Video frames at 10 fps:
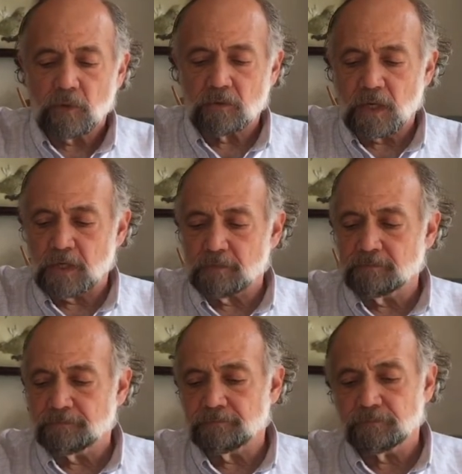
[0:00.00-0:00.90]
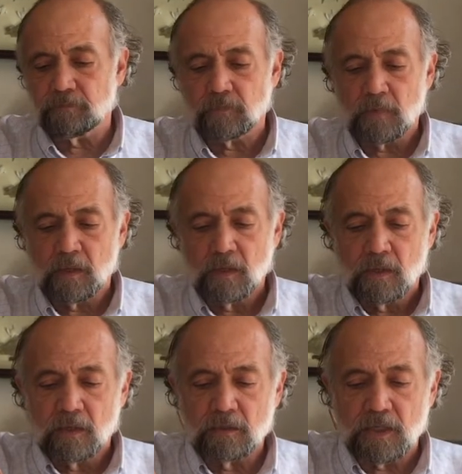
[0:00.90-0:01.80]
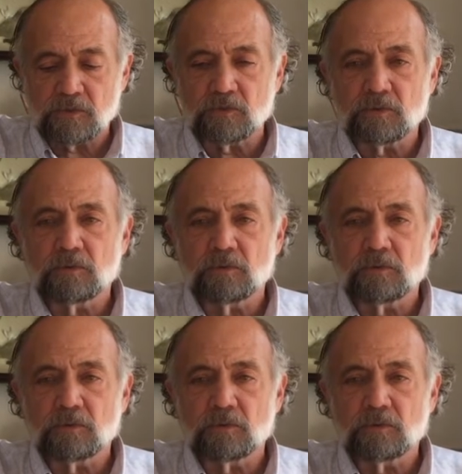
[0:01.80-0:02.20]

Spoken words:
Okay, and that's